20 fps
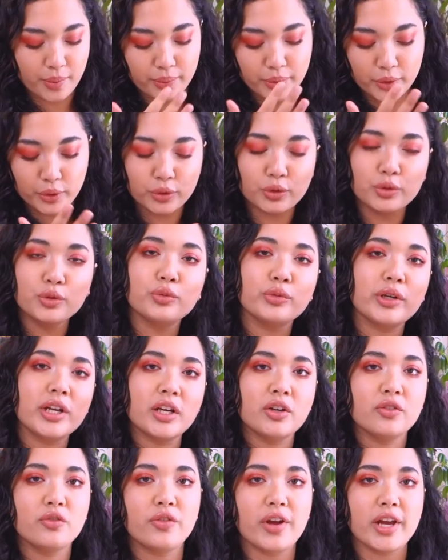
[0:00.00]

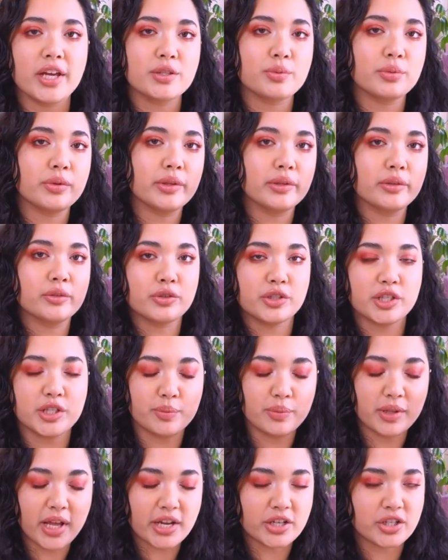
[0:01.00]
Blue-green face with little
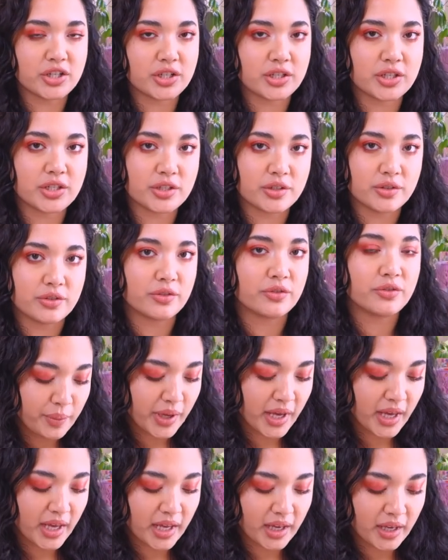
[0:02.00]
splashes of
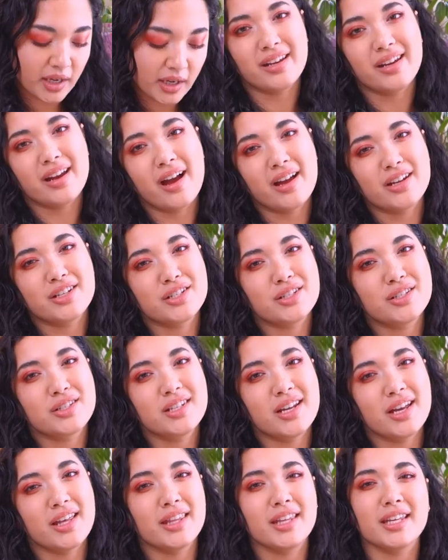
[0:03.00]
pink. Yeah, I
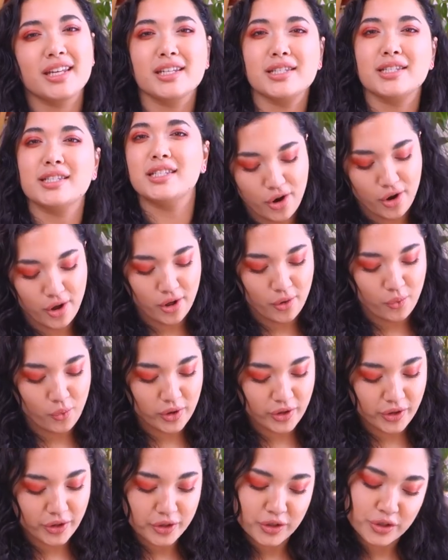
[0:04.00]
think it's one
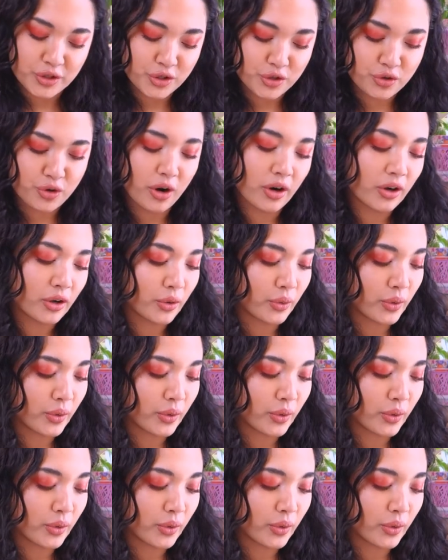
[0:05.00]
of the stronger